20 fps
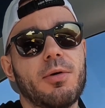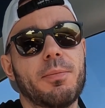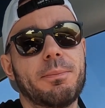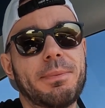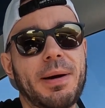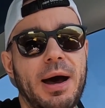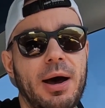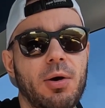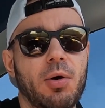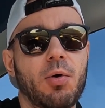
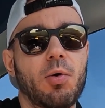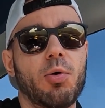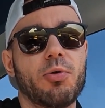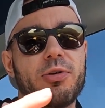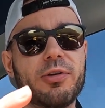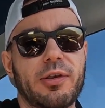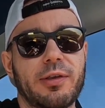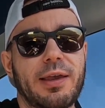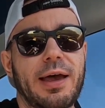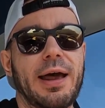potholes,
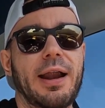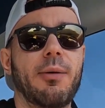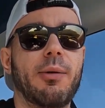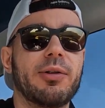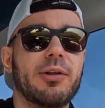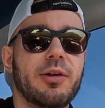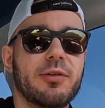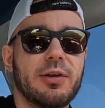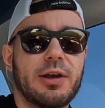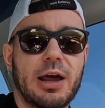things like that. I
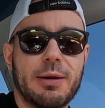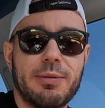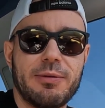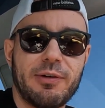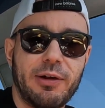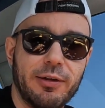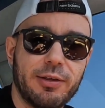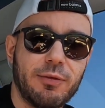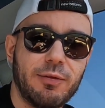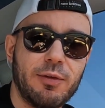wanted it to kind of be
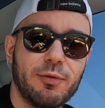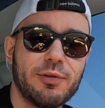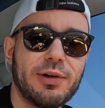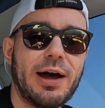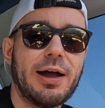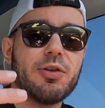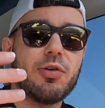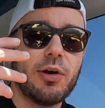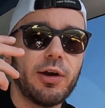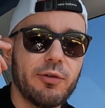relatively
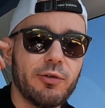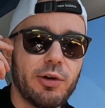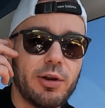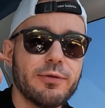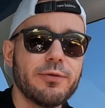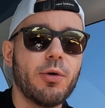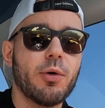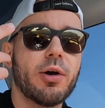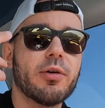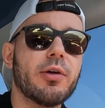flat so I can really
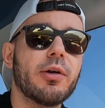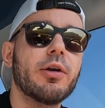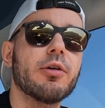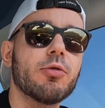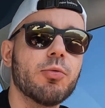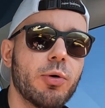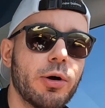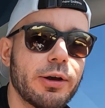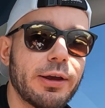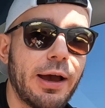focus on
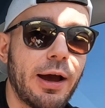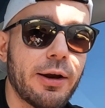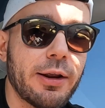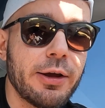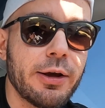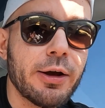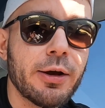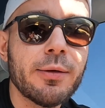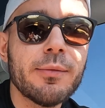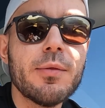this workout
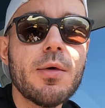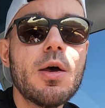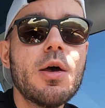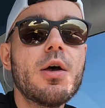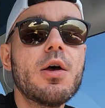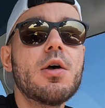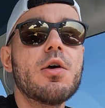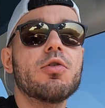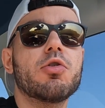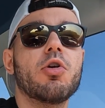here.
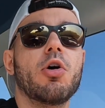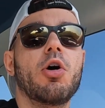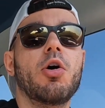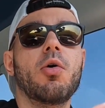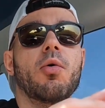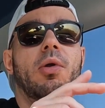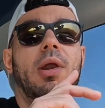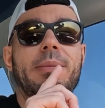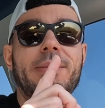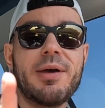
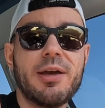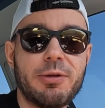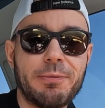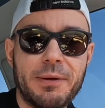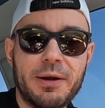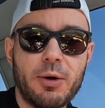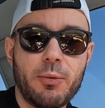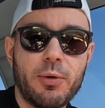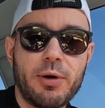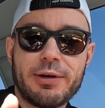So let me
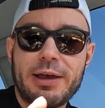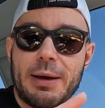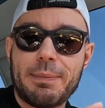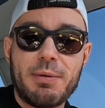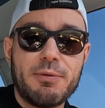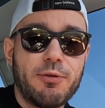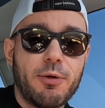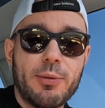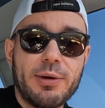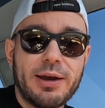explain the workout
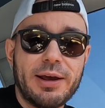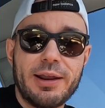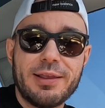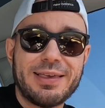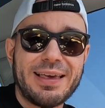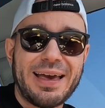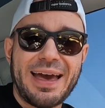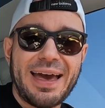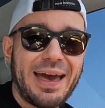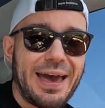before we get
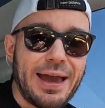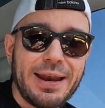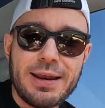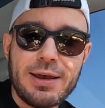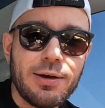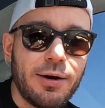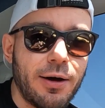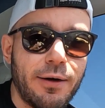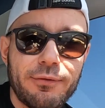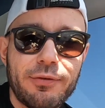into
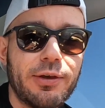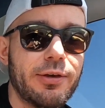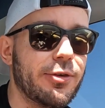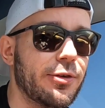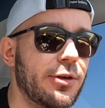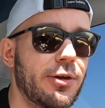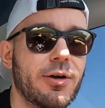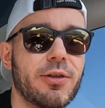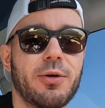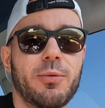any of this
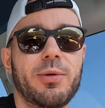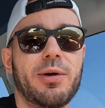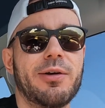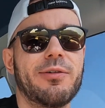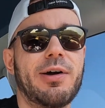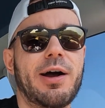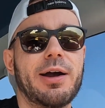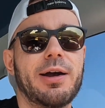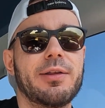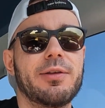gear that we are
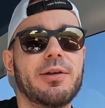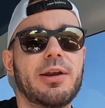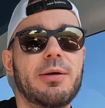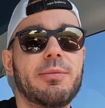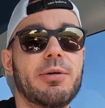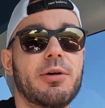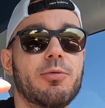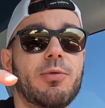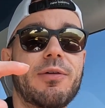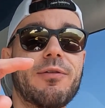rocking today,
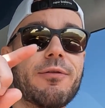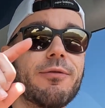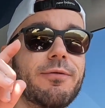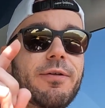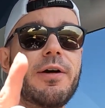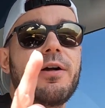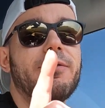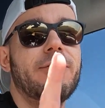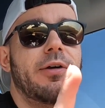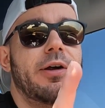because we have a
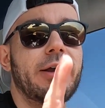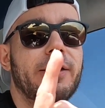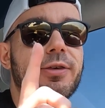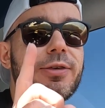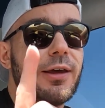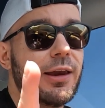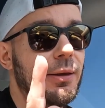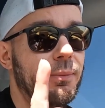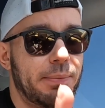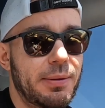very, very
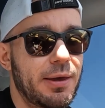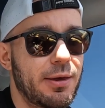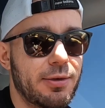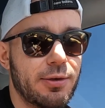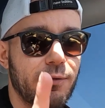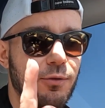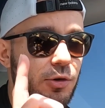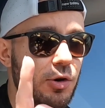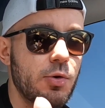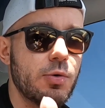exciting piece
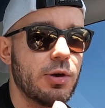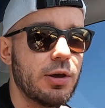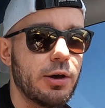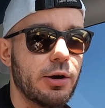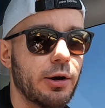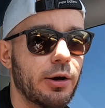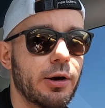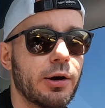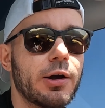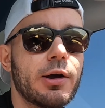of new
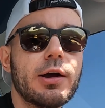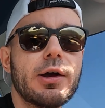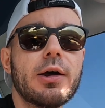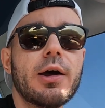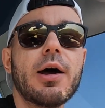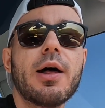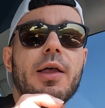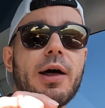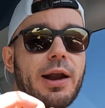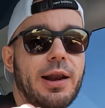gear
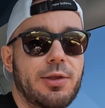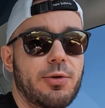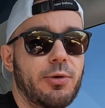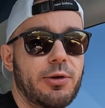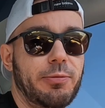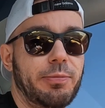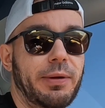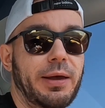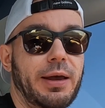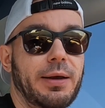that I need to
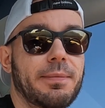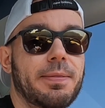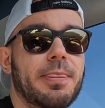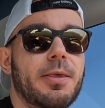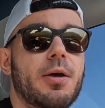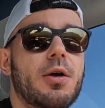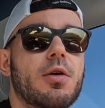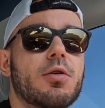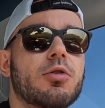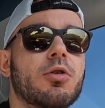explain.
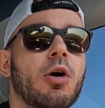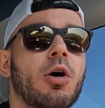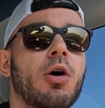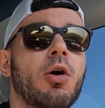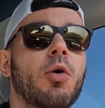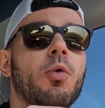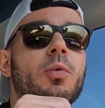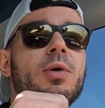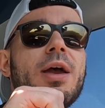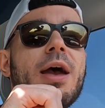
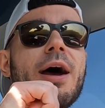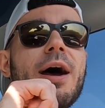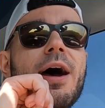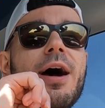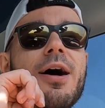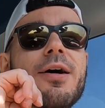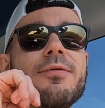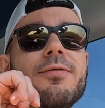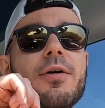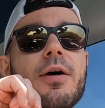So we
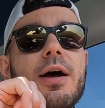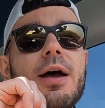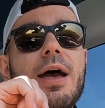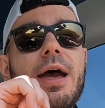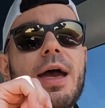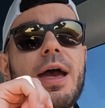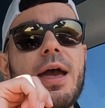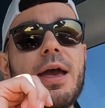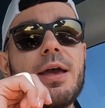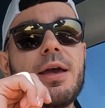have
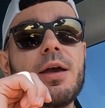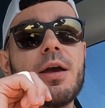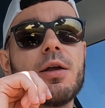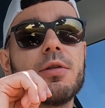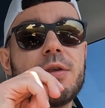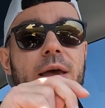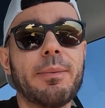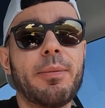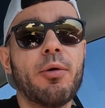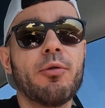a
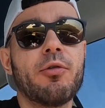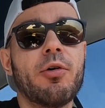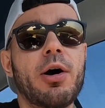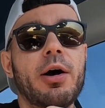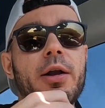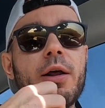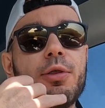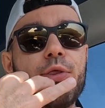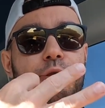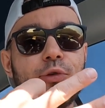tempo
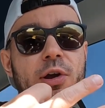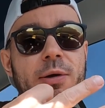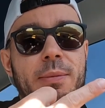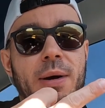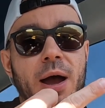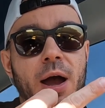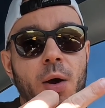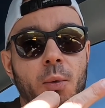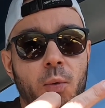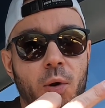run,
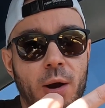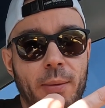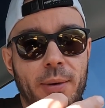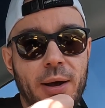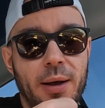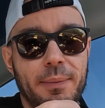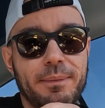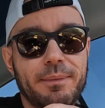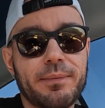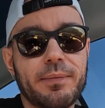3-mile
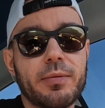warm-up,